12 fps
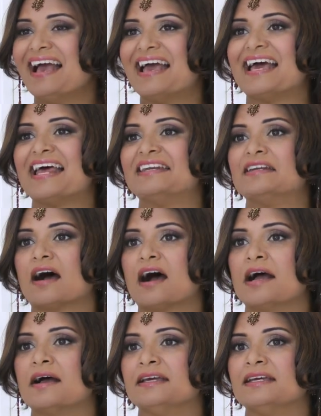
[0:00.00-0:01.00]
And
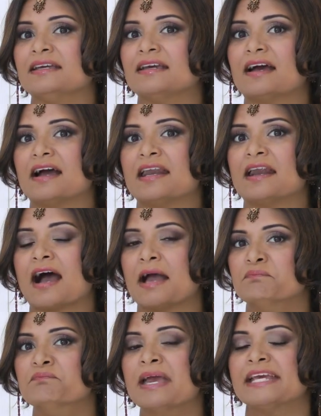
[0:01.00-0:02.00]

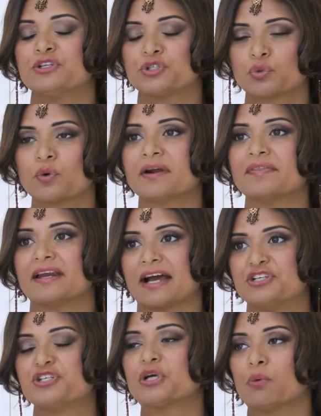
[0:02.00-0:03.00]
I make sure that
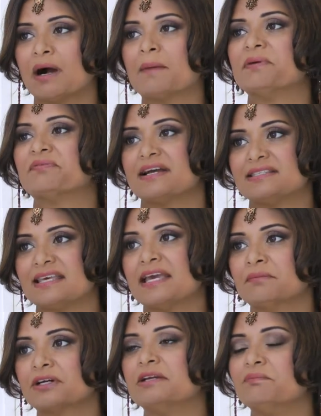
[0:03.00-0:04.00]
I show up. If I
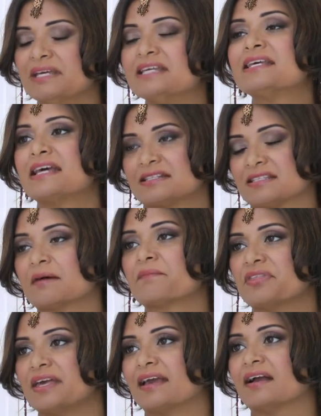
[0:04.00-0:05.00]
say I'm going to be at
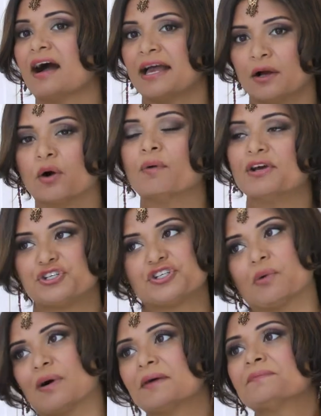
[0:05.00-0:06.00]
something, I always
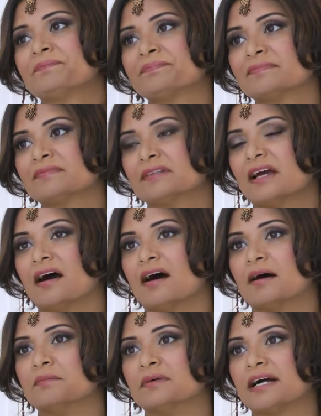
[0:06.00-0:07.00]
show up.
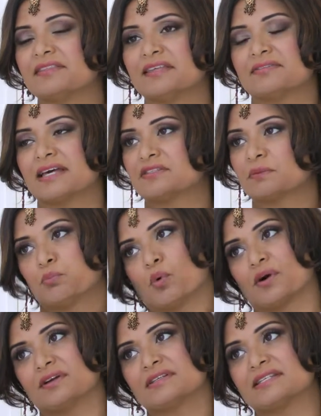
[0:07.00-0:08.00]
I think that's
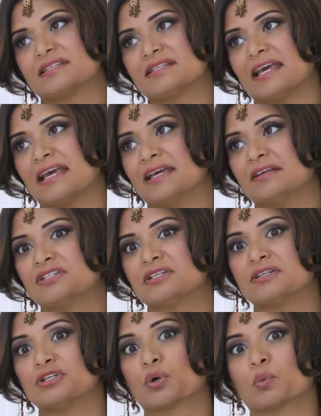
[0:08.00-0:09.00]
important to say
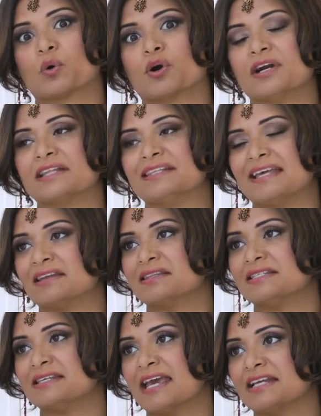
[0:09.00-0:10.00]
to your word at the end
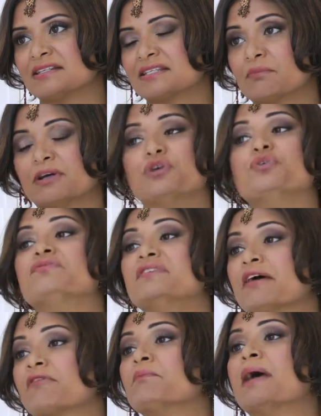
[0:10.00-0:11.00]
of the day to somebody who you've
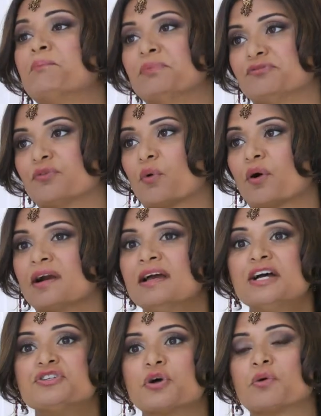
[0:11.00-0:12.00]
never met before,
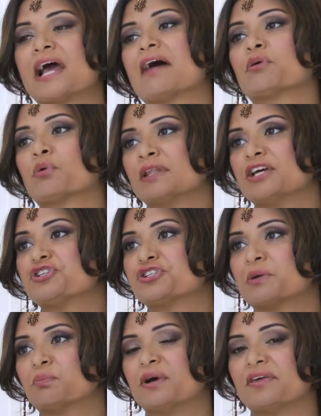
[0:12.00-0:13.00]
don't have a
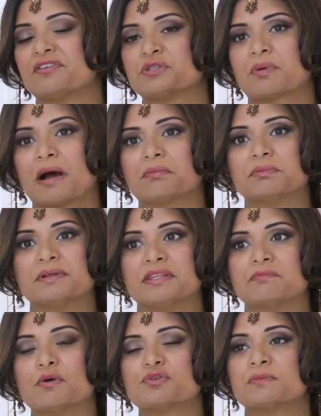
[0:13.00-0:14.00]
relationship with, is probably
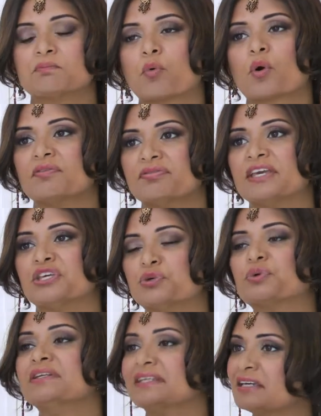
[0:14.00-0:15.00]
the most important thing
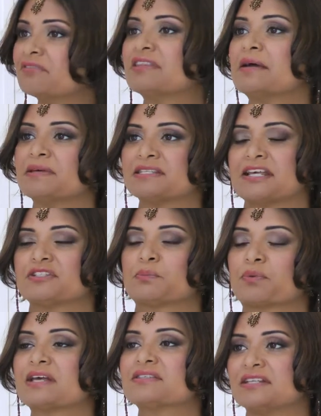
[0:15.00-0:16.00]
you can give them. It sets
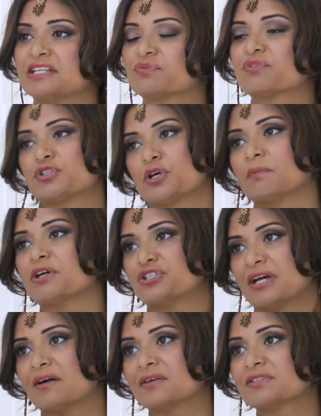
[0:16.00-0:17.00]
a precedence for so
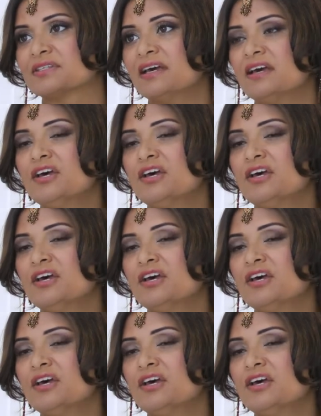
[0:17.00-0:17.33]
much else.